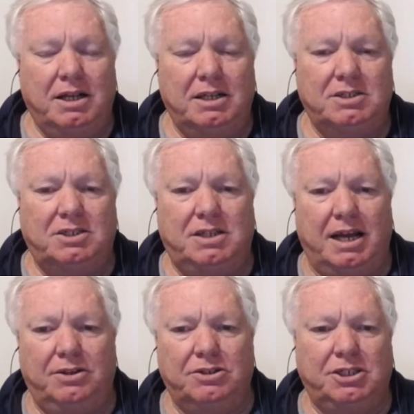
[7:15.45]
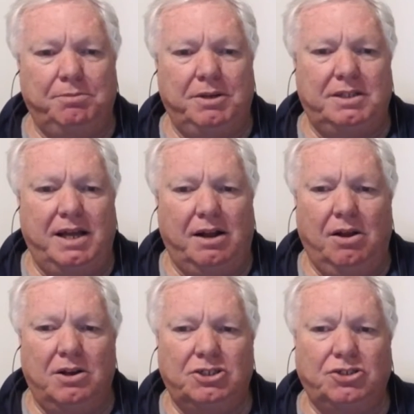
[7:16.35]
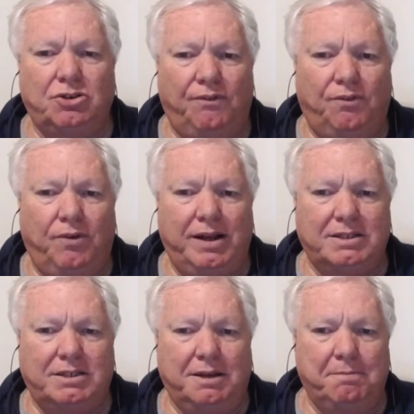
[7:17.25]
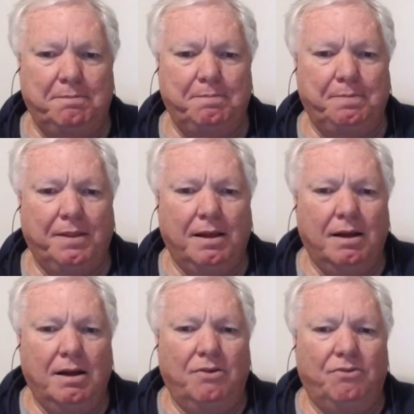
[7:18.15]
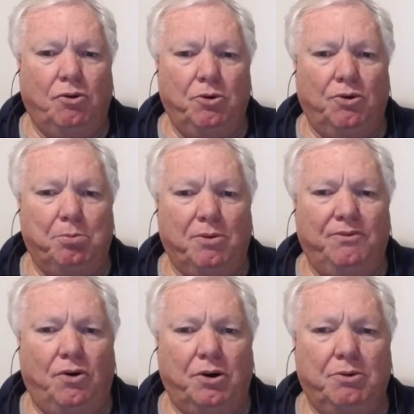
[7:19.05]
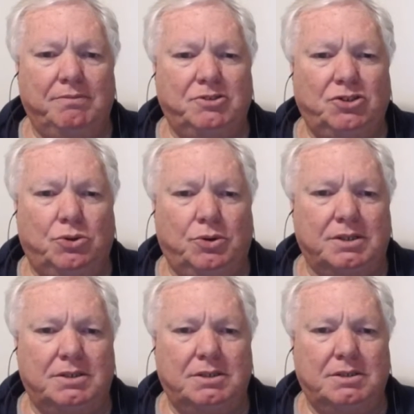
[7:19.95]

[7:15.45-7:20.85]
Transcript: Instead, you simply download a software SIM from your provider of choice.